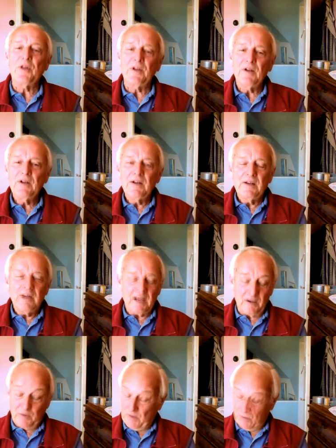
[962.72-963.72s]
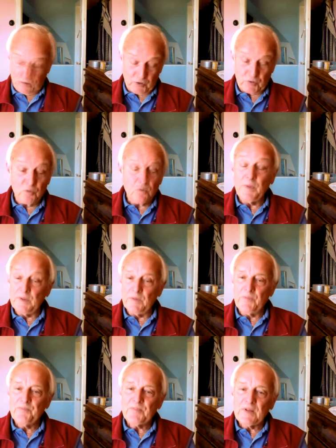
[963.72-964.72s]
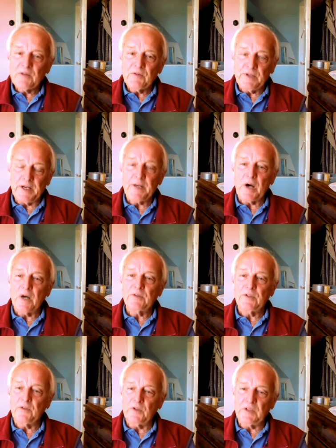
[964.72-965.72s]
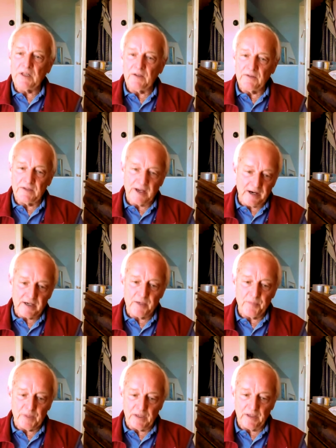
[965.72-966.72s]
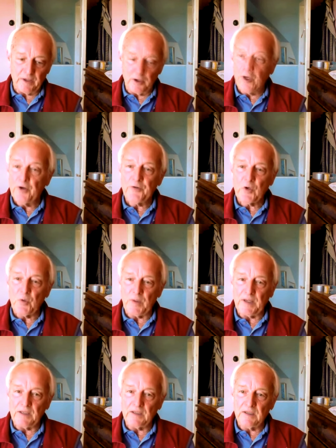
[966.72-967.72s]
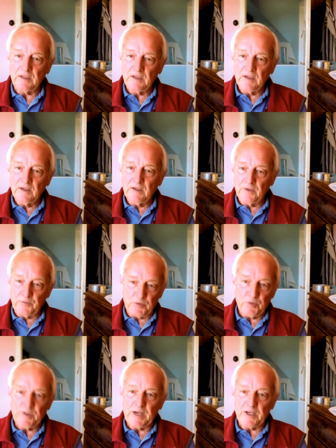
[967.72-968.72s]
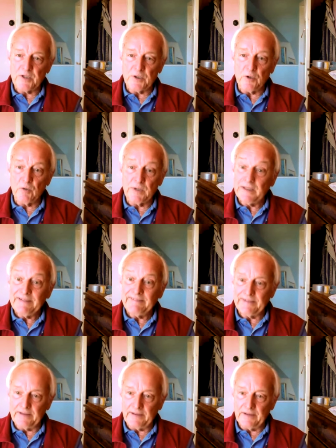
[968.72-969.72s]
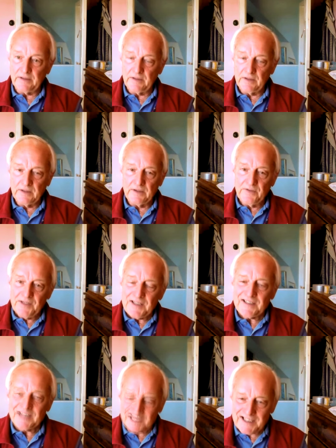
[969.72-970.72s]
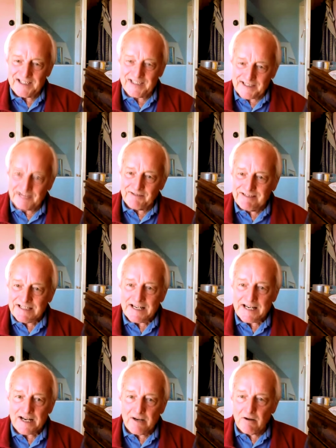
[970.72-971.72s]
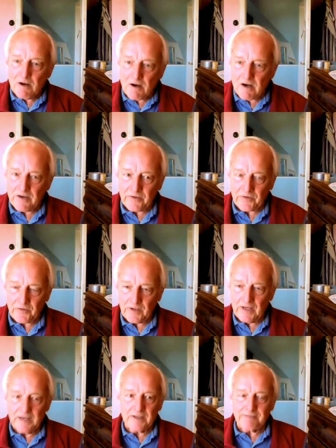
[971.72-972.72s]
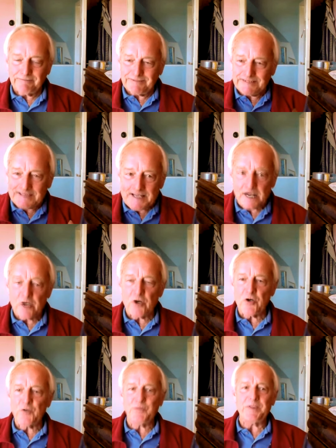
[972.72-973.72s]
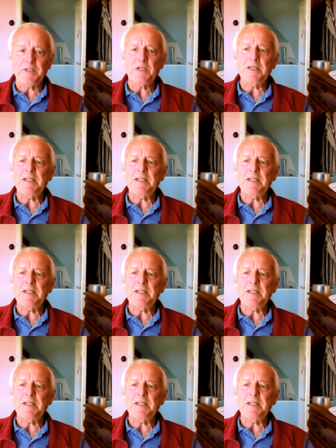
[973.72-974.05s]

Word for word: the uh, no, saw we read about the terrible earthquake a few days ago in Italy. This is the real Earth, the real Earth with